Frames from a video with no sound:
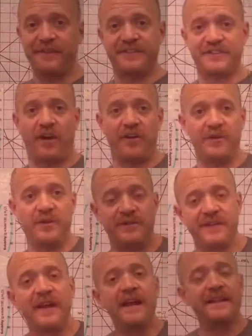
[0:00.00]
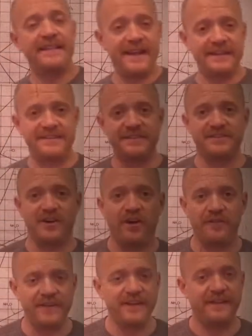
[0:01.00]
of solute that is
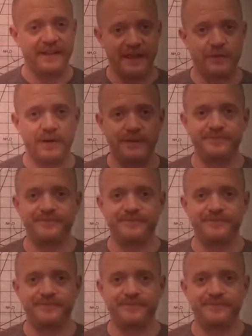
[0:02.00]
dissolved in the liquid.